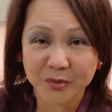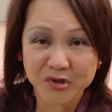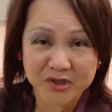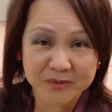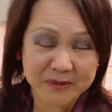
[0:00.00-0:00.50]

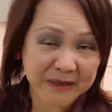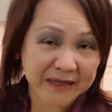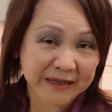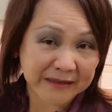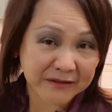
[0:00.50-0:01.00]
watching me
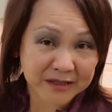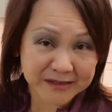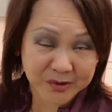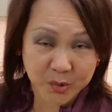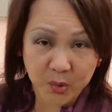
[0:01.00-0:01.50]
making
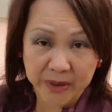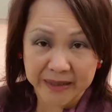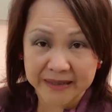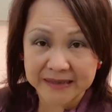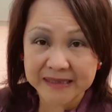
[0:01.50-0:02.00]
this
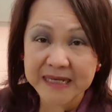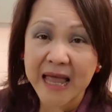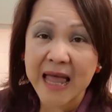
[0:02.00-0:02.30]
kue